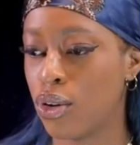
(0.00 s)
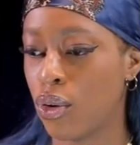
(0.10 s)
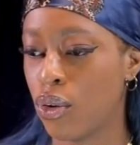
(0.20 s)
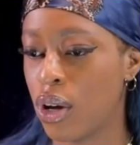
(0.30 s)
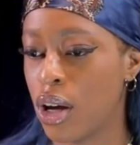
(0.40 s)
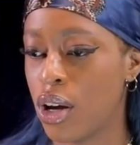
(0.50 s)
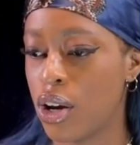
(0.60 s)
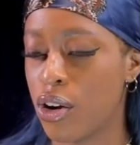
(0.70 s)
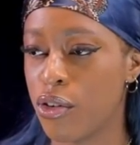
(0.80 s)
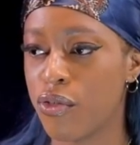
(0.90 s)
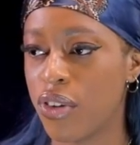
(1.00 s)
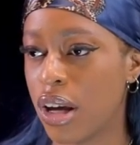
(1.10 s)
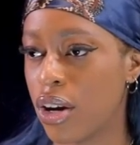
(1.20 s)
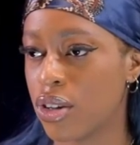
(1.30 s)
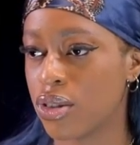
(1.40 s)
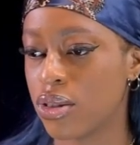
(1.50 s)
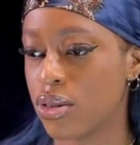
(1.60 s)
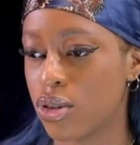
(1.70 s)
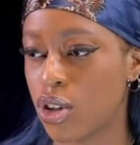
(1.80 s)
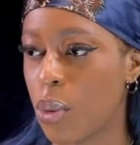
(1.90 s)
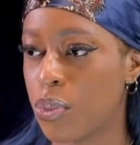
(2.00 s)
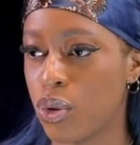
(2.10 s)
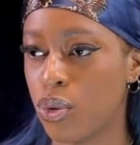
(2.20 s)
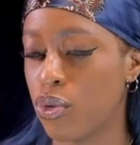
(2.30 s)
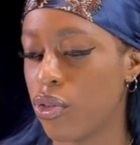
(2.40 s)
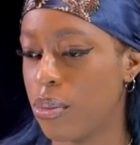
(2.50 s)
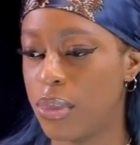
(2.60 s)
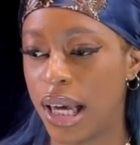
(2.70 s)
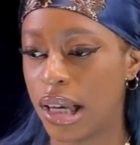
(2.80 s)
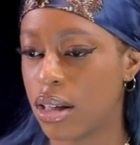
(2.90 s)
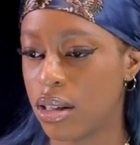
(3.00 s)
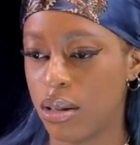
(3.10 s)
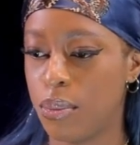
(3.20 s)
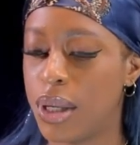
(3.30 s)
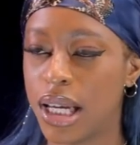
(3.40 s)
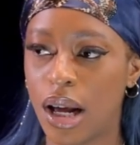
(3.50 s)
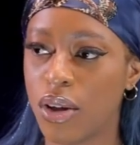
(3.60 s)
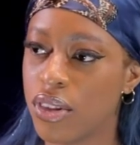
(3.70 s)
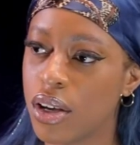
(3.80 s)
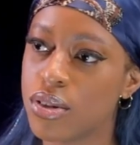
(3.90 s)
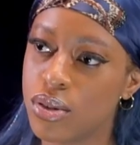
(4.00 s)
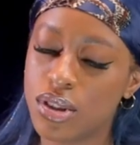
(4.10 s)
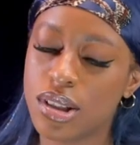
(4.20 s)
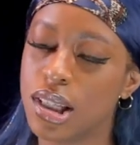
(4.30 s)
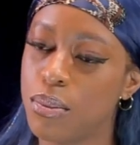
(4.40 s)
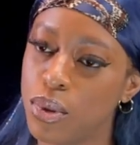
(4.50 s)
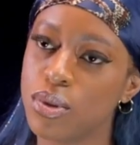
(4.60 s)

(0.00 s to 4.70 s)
you know, your fears stop you from like being out there. So just keep